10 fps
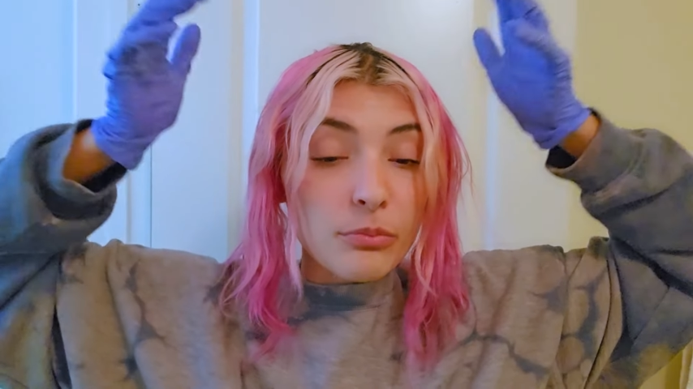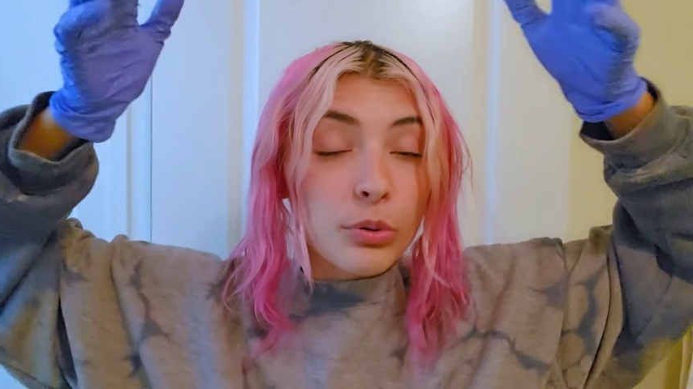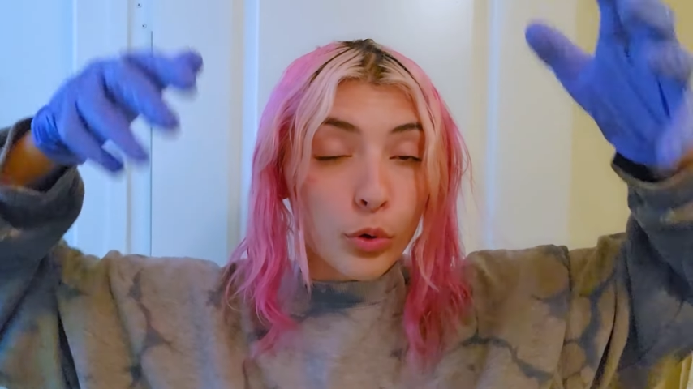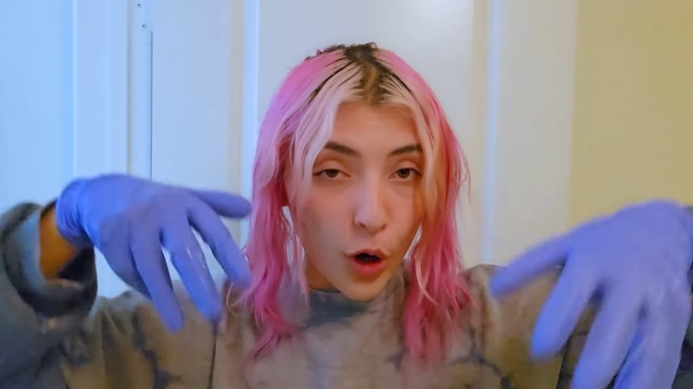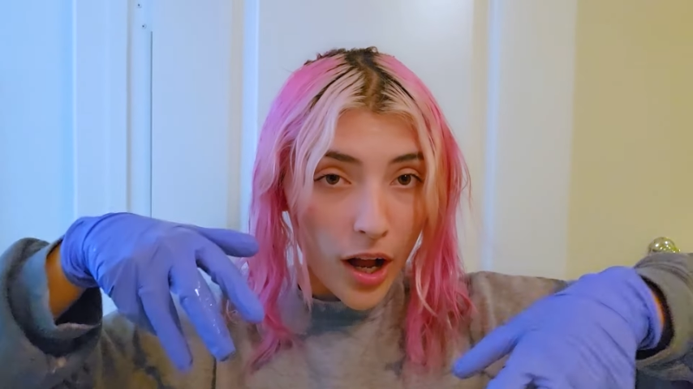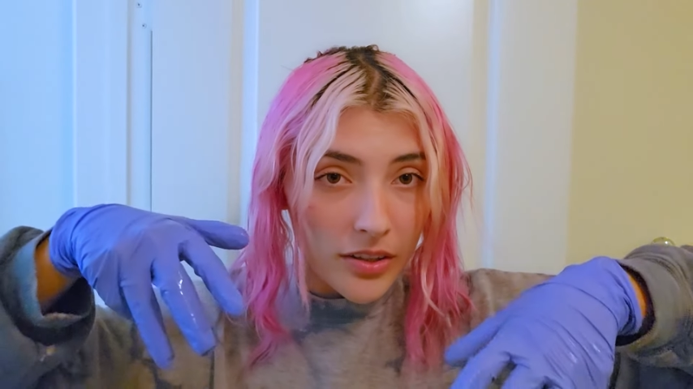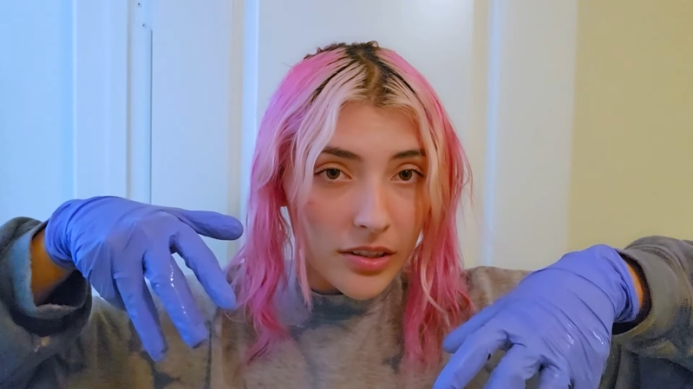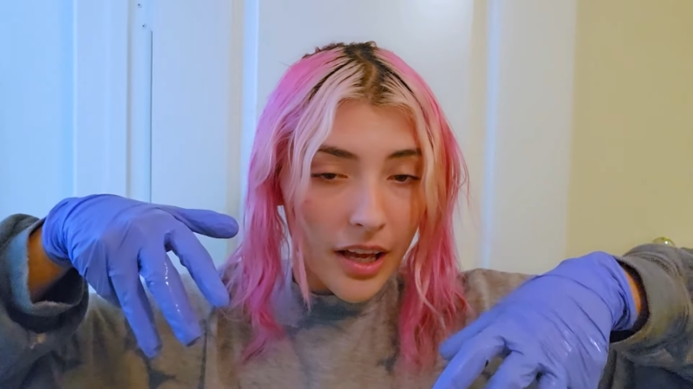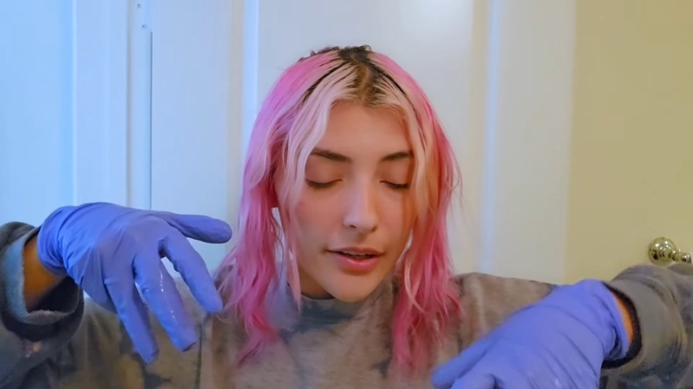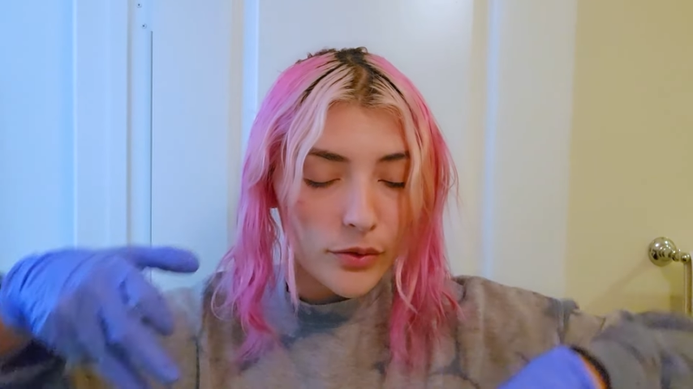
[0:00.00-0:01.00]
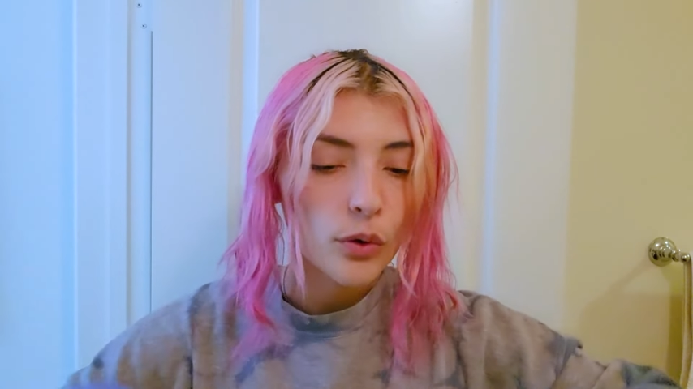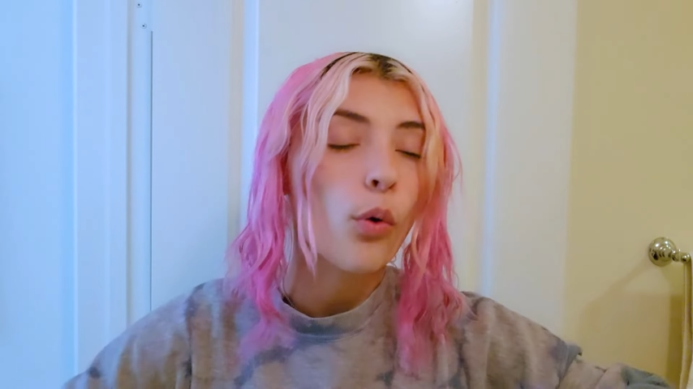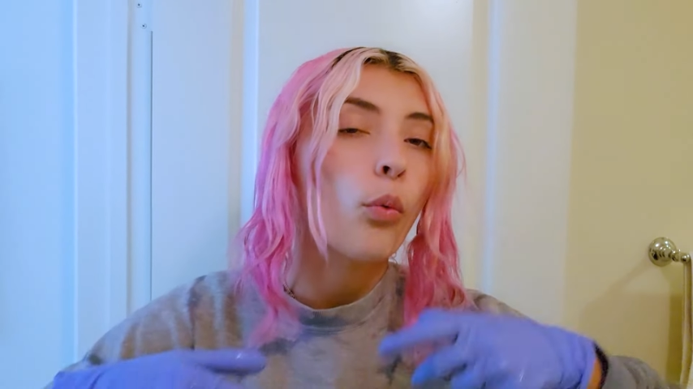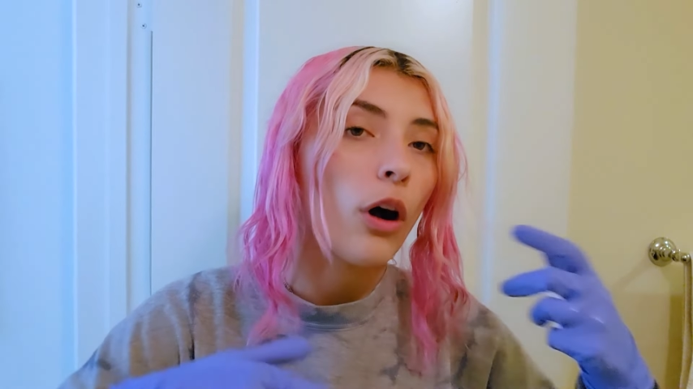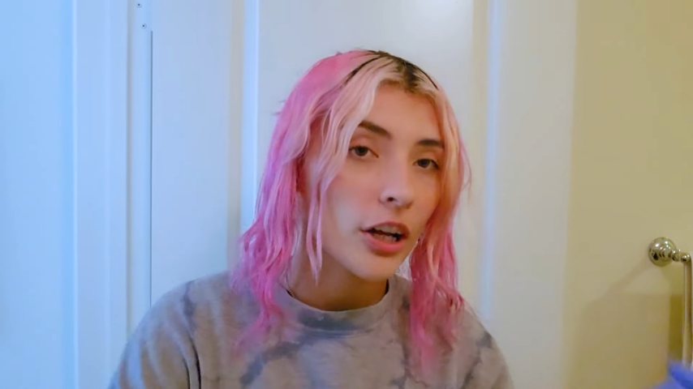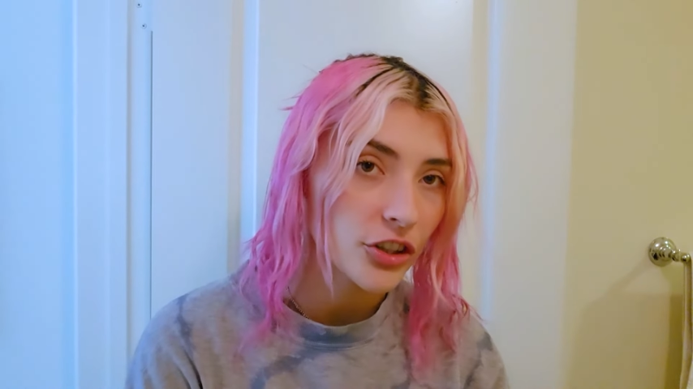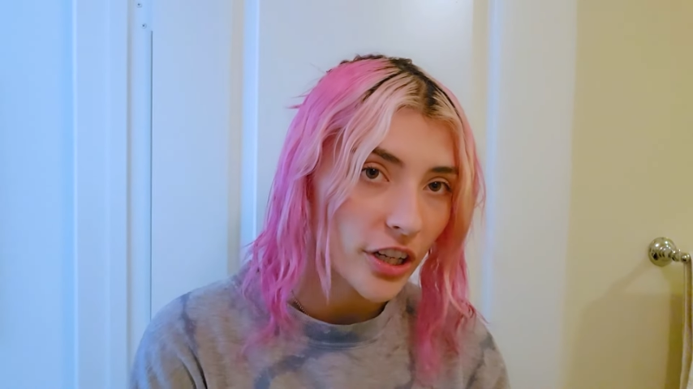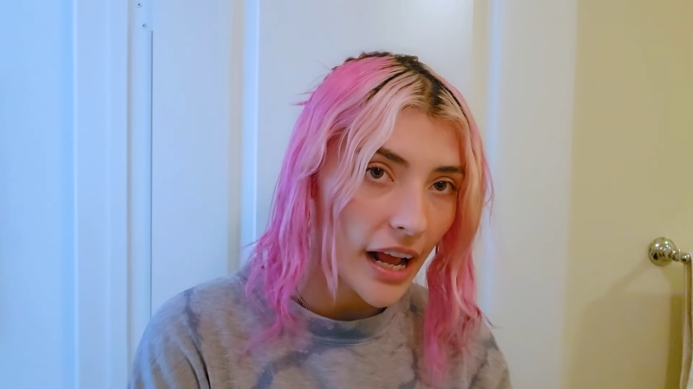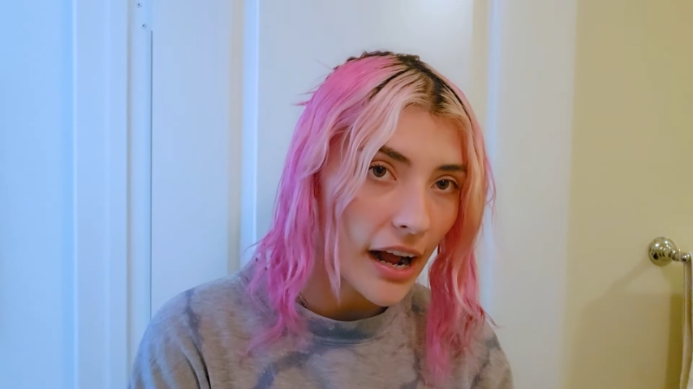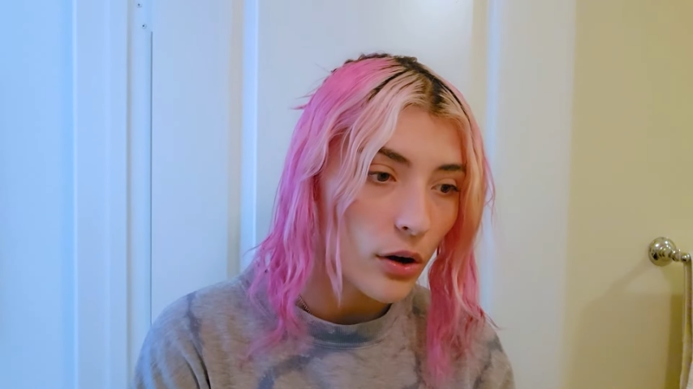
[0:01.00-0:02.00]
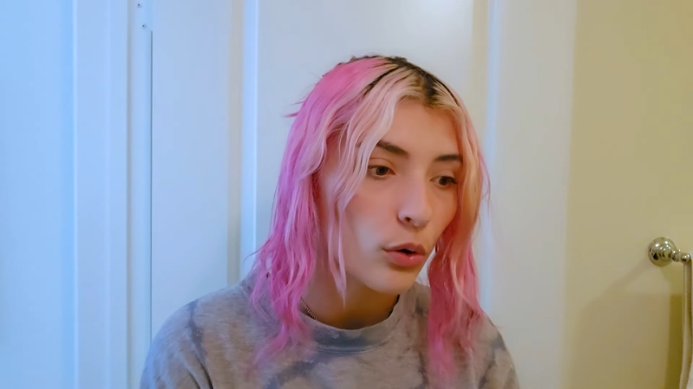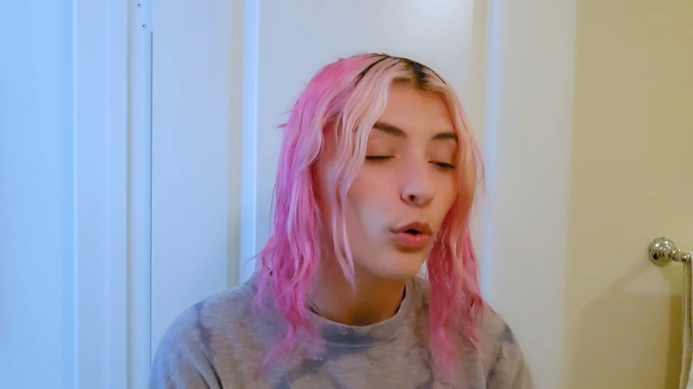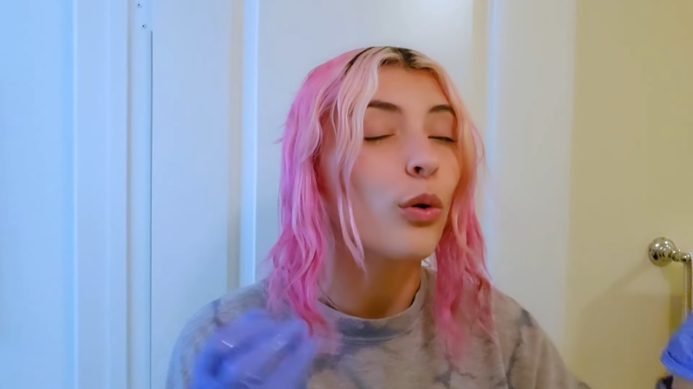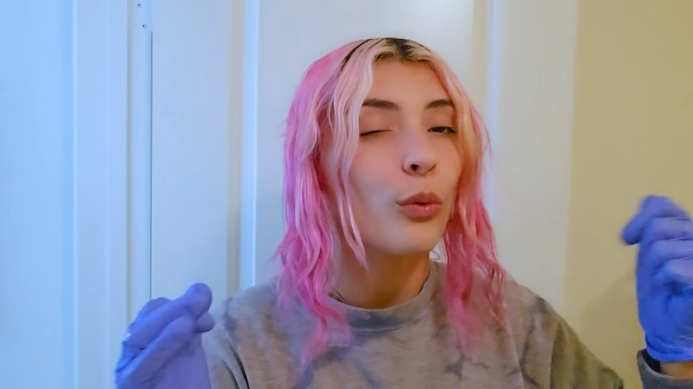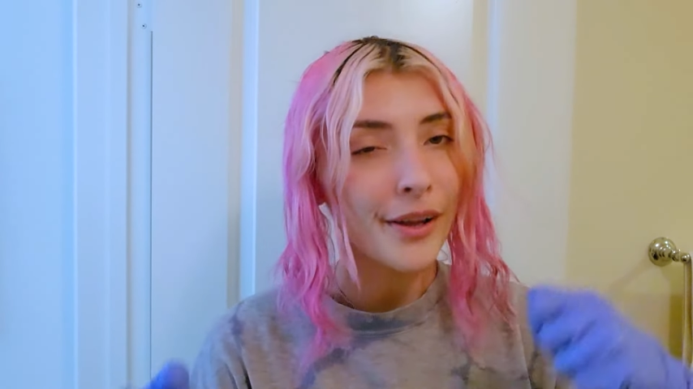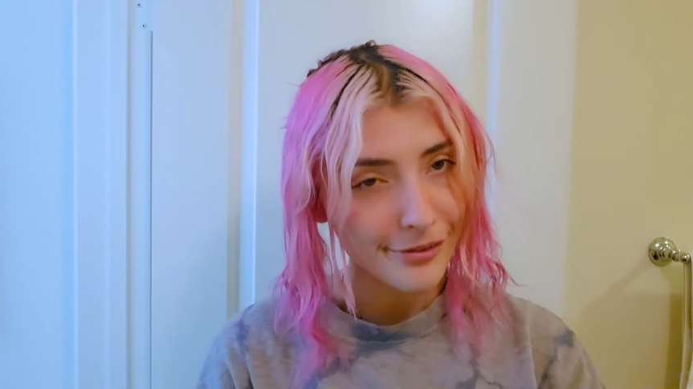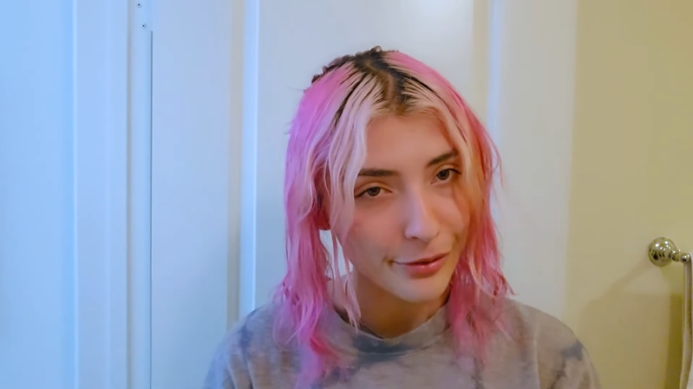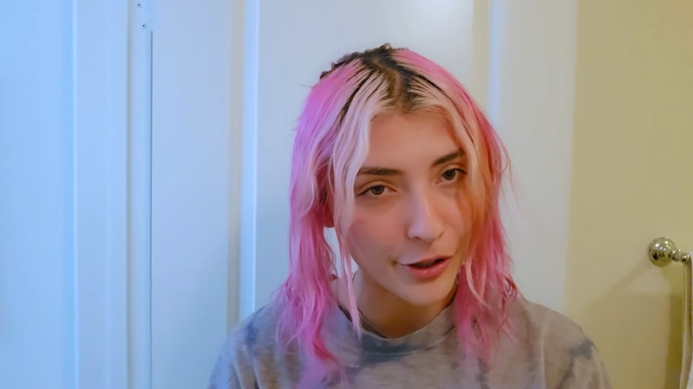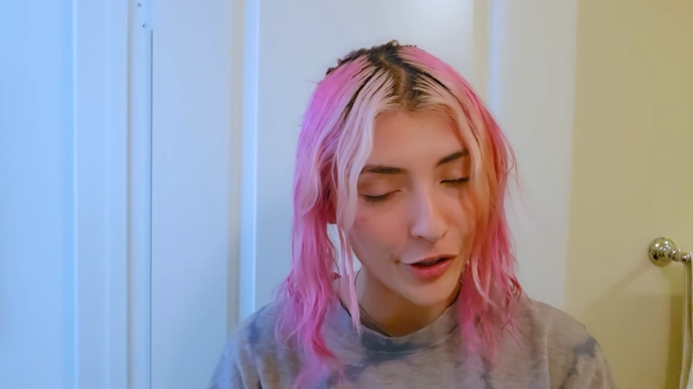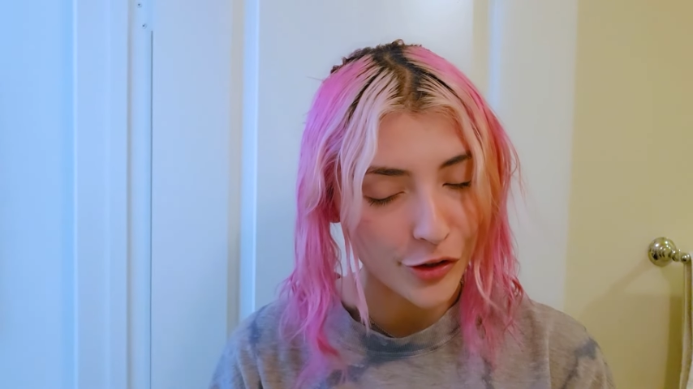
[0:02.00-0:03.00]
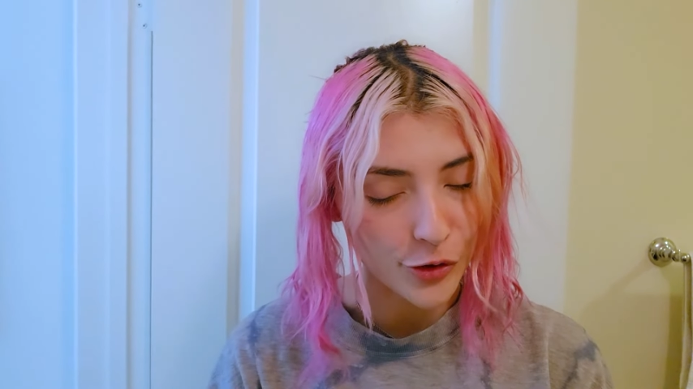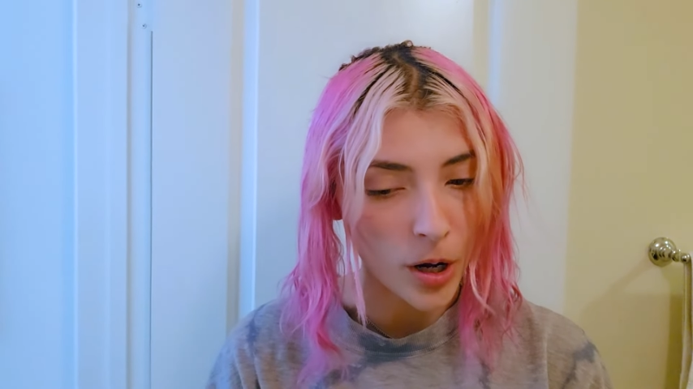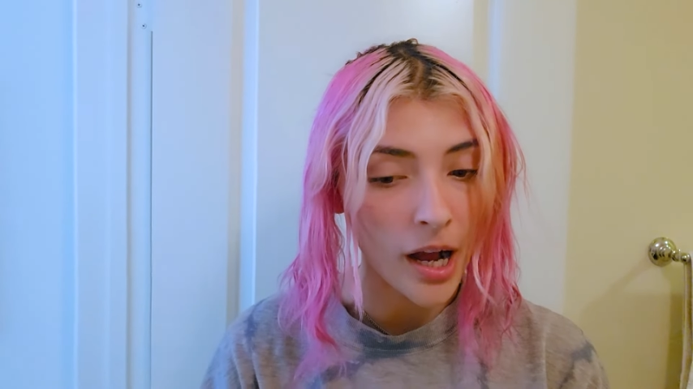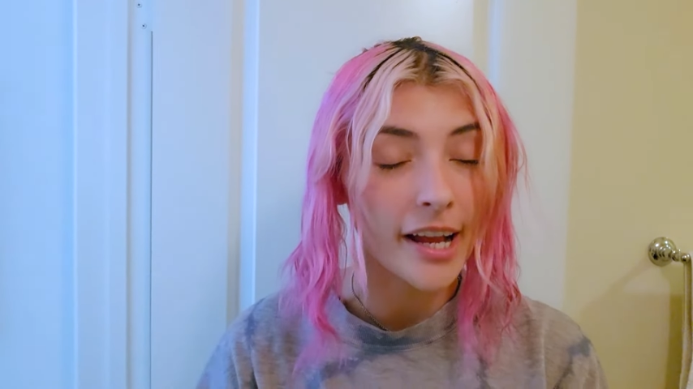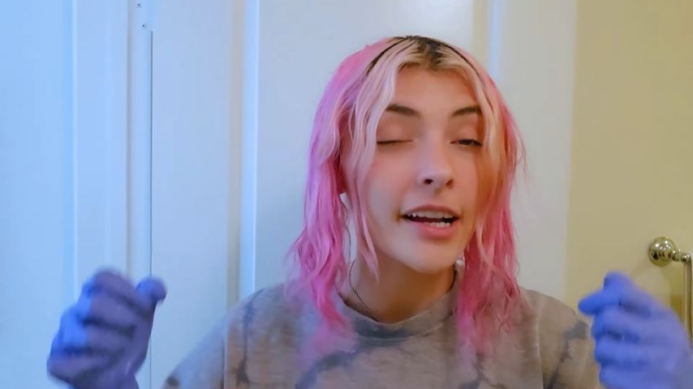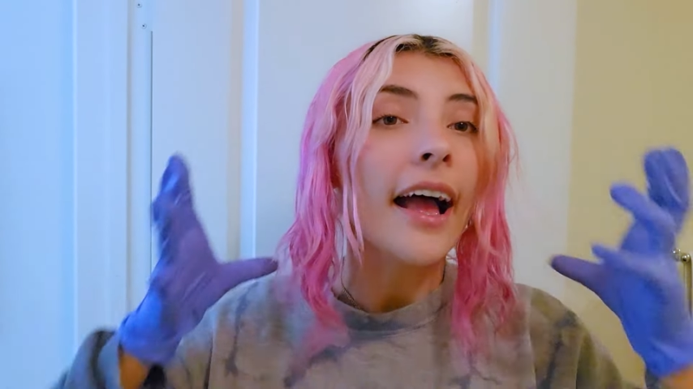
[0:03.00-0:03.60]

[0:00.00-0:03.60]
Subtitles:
process, wash it out, wait for it to dry,